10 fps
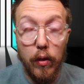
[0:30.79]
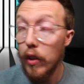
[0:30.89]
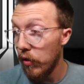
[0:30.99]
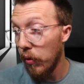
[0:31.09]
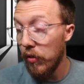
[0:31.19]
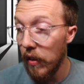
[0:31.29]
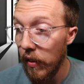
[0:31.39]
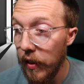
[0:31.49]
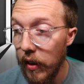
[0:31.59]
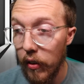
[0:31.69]
You can also see it
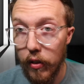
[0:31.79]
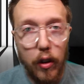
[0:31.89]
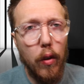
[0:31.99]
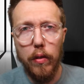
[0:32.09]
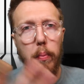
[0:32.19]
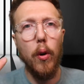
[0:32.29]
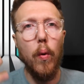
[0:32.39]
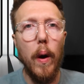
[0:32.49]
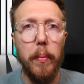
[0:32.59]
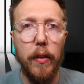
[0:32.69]
in theaters. Go support
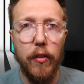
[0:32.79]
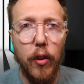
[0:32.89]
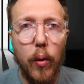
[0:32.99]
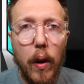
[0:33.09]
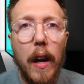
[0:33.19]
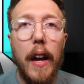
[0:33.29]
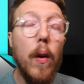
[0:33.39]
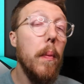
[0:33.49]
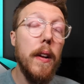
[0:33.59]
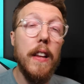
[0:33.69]
Quiet Place 2, and
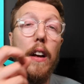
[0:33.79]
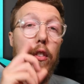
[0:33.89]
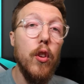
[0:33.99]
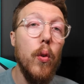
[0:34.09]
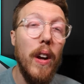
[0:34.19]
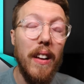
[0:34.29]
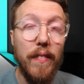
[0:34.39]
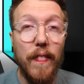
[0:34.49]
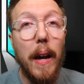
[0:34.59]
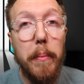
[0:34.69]
we'll break it down to you in
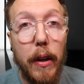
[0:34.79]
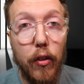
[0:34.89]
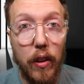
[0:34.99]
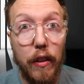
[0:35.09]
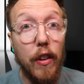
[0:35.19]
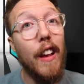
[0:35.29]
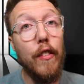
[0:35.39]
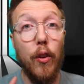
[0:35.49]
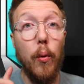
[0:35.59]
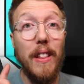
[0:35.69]
5 minutes or less,
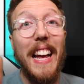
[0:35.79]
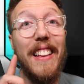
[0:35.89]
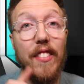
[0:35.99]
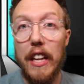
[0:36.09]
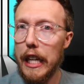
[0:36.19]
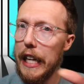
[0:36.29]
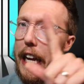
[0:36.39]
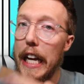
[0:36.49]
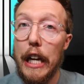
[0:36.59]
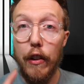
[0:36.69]
so let's get